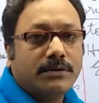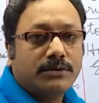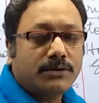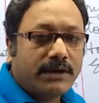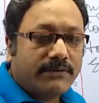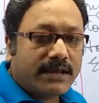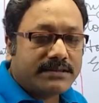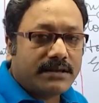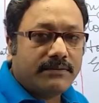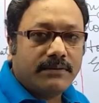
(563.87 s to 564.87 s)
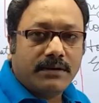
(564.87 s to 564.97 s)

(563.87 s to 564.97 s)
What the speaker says: to give rise the